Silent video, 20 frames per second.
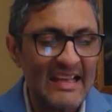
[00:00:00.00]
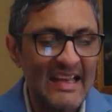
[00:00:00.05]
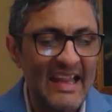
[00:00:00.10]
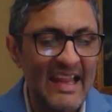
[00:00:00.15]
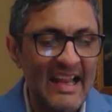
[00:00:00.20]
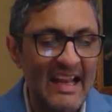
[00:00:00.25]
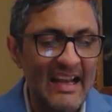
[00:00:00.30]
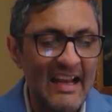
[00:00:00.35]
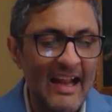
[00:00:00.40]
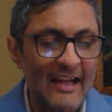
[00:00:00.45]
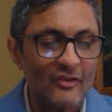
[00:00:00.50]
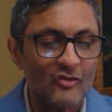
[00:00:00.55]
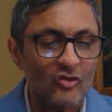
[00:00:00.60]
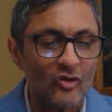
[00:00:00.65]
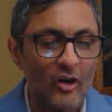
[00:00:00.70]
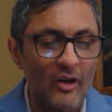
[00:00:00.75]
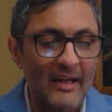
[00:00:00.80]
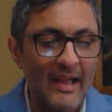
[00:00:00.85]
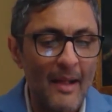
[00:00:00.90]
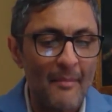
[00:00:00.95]

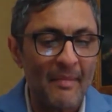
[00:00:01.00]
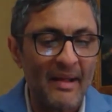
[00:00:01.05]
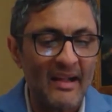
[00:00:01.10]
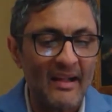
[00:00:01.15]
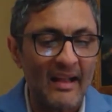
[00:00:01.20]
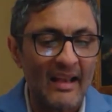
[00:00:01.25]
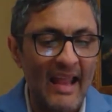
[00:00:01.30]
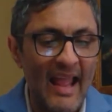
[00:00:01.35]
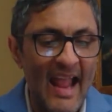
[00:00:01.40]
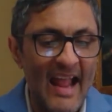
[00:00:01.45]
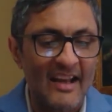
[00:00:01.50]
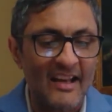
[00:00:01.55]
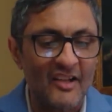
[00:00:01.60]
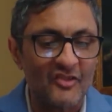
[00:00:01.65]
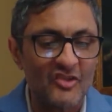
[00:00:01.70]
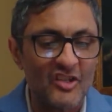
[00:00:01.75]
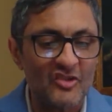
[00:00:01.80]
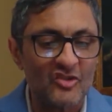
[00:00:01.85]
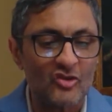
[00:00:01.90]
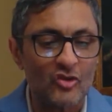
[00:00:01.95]
electrochemical energy
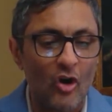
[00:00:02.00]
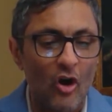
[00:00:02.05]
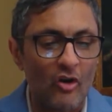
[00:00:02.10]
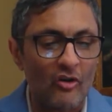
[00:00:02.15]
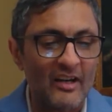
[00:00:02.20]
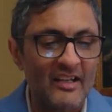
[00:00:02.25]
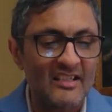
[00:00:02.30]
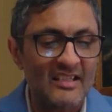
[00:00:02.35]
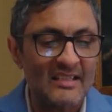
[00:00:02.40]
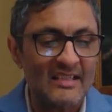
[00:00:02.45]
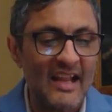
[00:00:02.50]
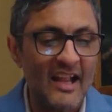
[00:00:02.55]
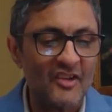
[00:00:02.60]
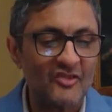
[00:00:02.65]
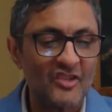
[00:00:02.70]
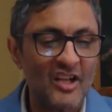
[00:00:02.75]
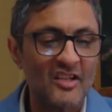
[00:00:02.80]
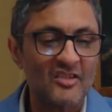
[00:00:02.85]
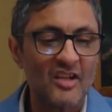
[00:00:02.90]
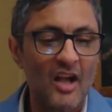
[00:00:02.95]
storage
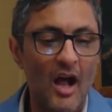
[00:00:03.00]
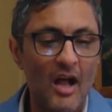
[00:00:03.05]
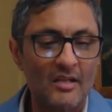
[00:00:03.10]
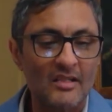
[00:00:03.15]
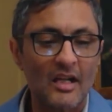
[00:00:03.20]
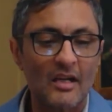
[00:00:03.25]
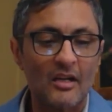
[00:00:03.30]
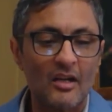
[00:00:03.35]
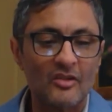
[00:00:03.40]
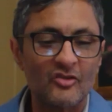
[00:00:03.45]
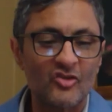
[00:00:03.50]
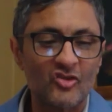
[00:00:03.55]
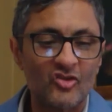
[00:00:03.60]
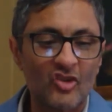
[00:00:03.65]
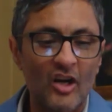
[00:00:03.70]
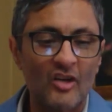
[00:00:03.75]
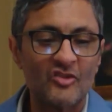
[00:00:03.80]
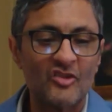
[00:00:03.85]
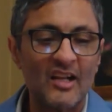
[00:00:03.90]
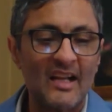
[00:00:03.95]
stations under
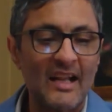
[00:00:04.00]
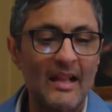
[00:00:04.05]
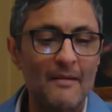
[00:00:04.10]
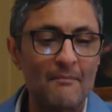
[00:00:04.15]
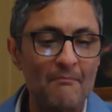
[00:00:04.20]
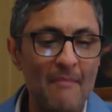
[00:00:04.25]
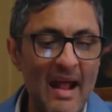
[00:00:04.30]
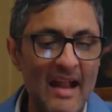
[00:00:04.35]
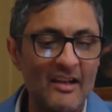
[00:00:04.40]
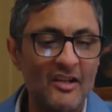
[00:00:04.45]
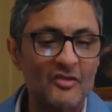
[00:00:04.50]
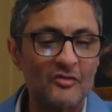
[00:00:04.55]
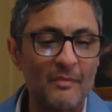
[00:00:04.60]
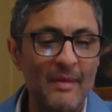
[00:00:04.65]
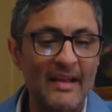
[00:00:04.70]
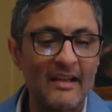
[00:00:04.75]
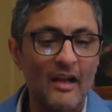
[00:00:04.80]
construction and management,